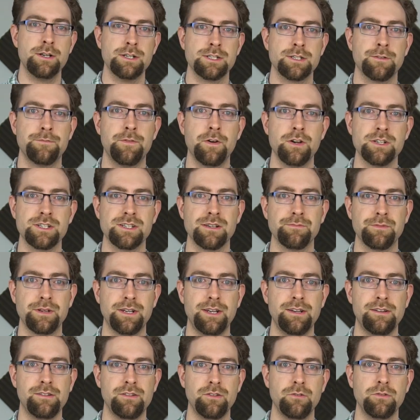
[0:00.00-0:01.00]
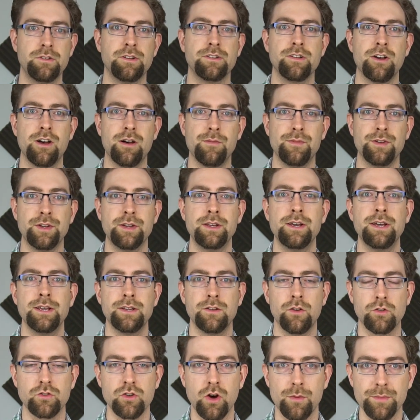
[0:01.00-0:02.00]
So first up, we need to determine
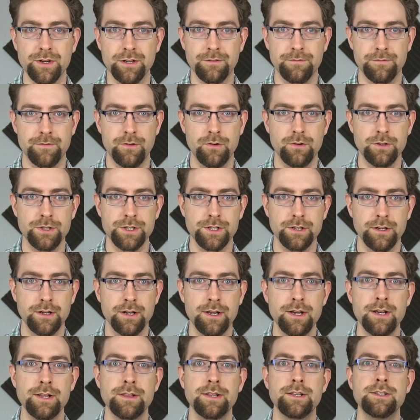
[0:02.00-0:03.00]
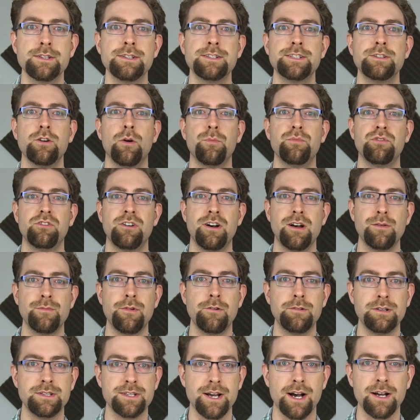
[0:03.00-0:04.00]
your dominant function. This is your
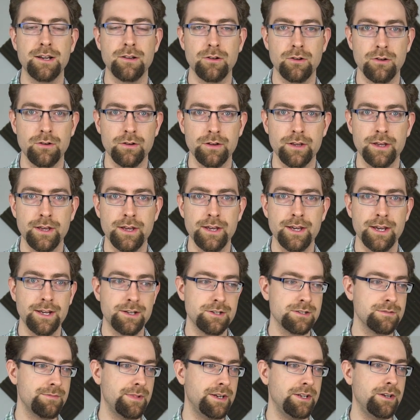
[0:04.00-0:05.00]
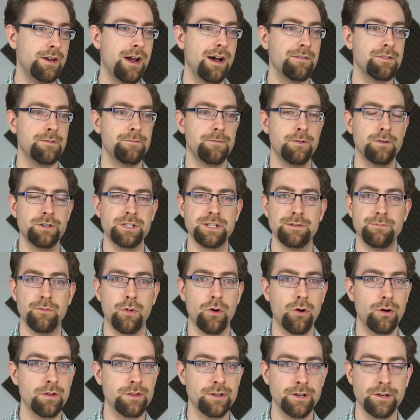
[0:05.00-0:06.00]
primary dialogue. It doesn't mean you have the function
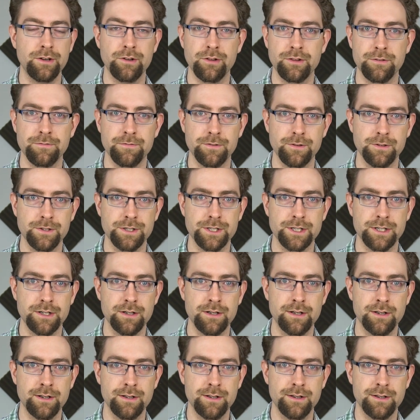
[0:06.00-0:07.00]
more than another function.